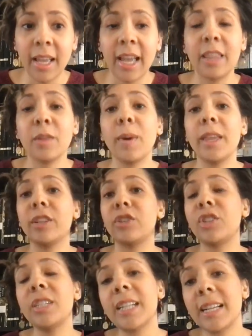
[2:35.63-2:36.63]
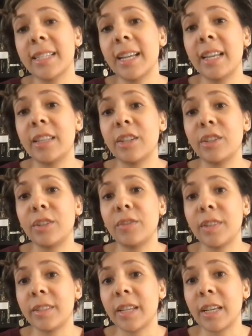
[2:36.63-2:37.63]
And the way that she does it, that she
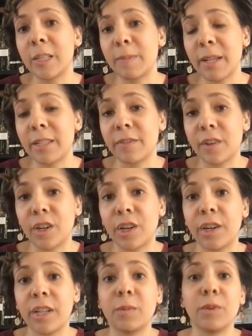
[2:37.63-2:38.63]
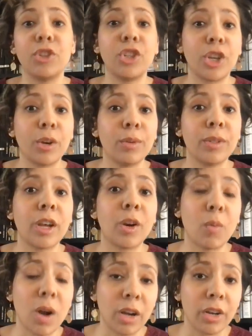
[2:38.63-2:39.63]
feels like it's best for her, is when she goes on a
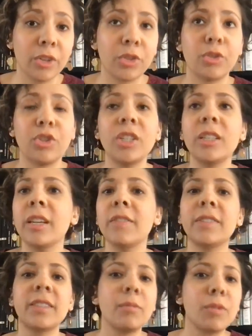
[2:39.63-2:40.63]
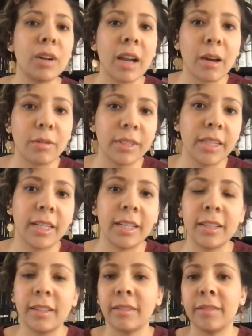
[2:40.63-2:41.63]
walk. So she lives somewhere out
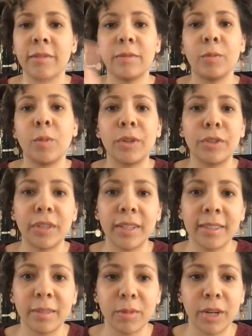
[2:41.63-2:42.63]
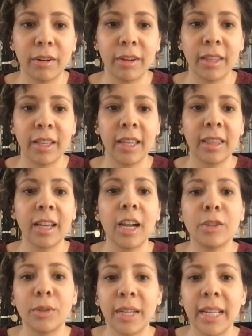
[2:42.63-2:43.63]
in wilderness somewhere in the
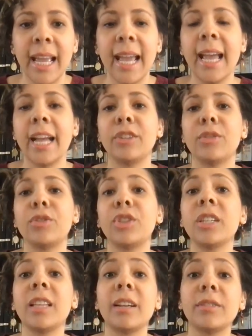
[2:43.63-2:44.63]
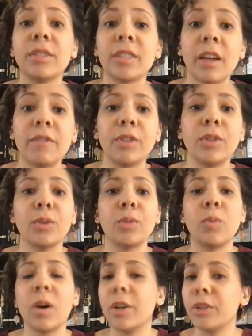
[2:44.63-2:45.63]
country, and so she allows herself to
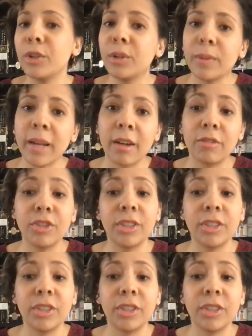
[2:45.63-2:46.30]
wander around.